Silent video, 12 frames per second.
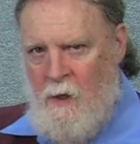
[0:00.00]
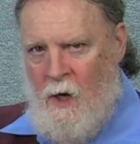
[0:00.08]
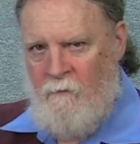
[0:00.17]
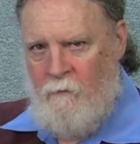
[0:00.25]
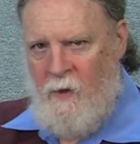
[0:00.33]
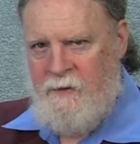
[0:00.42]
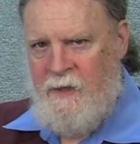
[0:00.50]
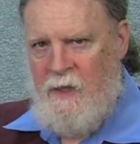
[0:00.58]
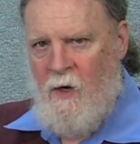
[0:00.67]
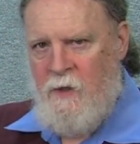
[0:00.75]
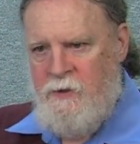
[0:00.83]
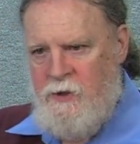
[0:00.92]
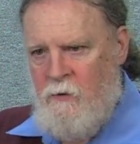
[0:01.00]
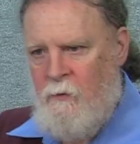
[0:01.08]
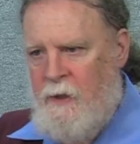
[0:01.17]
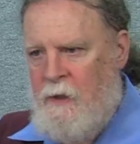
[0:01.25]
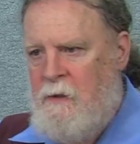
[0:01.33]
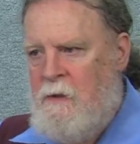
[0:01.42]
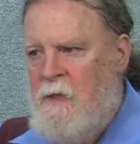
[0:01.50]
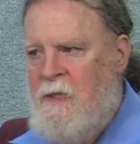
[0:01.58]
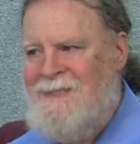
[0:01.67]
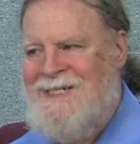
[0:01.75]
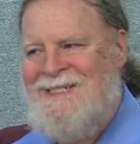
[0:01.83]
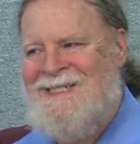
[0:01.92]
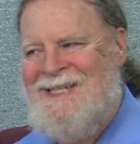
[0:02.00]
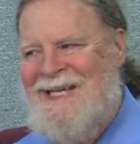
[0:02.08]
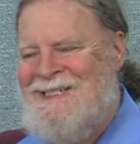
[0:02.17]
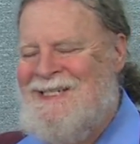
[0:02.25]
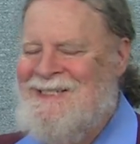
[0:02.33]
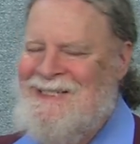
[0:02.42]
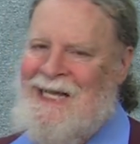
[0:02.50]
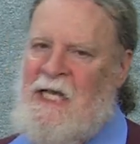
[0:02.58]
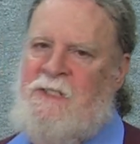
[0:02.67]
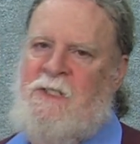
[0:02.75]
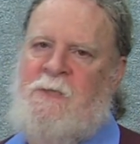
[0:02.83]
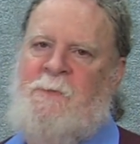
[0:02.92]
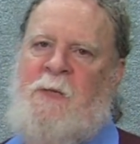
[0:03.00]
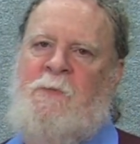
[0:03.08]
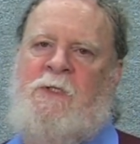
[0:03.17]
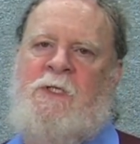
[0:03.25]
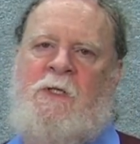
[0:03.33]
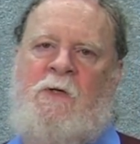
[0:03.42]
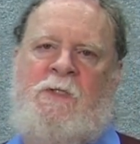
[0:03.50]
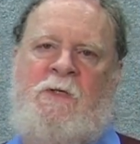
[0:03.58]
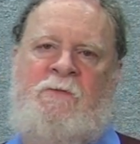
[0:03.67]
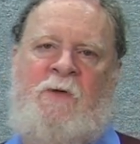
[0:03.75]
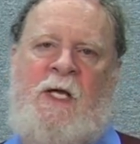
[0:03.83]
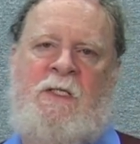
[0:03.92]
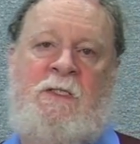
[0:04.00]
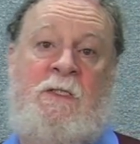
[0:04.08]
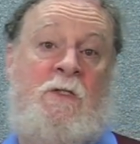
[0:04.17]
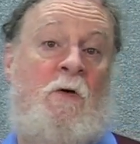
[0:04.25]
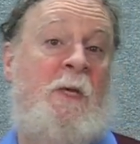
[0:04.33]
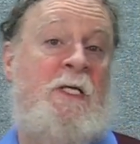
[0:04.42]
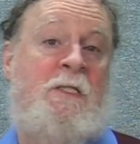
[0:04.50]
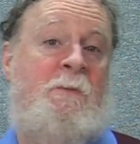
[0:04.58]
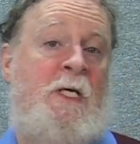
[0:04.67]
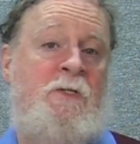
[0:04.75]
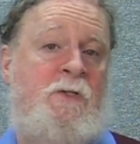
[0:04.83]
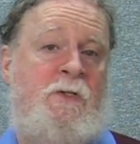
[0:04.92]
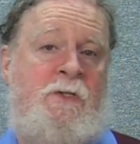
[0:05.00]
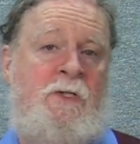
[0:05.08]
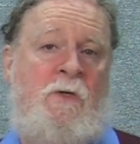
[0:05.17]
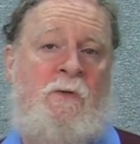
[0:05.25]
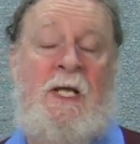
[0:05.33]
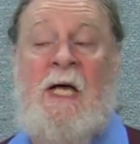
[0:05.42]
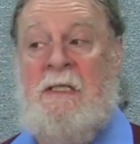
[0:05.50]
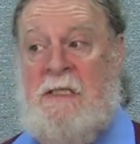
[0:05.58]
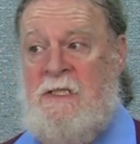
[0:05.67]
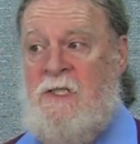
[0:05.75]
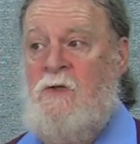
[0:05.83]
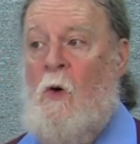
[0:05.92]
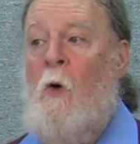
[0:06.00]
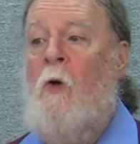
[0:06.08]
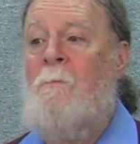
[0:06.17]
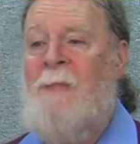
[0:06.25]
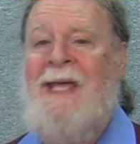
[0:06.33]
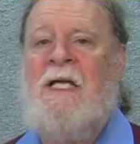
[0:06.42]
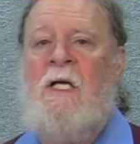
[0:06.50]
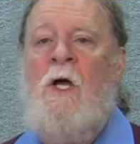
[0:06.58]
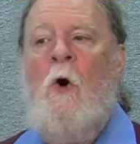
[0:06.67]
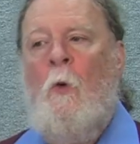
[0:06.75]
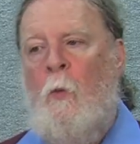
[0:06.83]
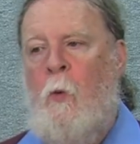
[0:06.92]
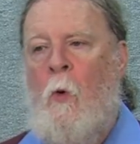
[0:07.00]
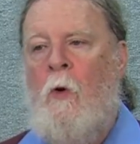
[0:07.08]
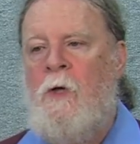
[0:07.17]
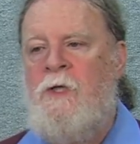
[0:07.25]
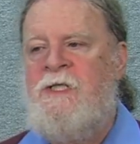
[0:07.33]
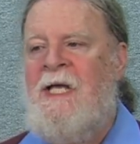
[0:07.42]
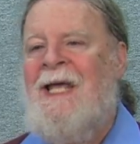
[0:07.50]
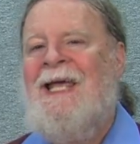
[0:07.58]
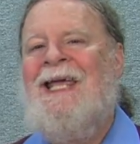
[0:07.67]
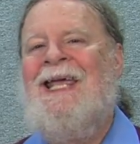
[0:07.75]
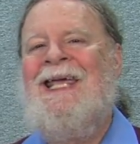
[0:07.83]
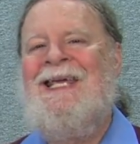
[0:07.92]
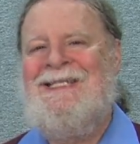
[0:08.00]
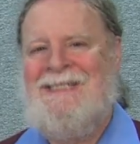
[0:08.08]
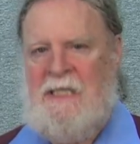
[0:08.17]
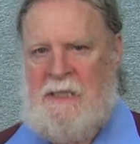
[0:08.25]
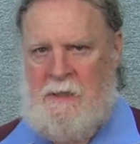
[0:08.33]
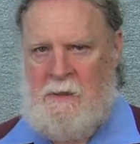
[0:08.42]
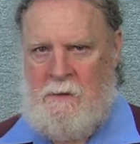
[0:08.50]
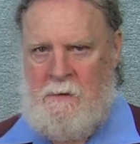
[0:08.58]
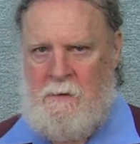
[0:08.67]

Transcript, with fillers: of what they are doing desensitizes people to those effects and so makes them easier to do. That this is all making wars easy.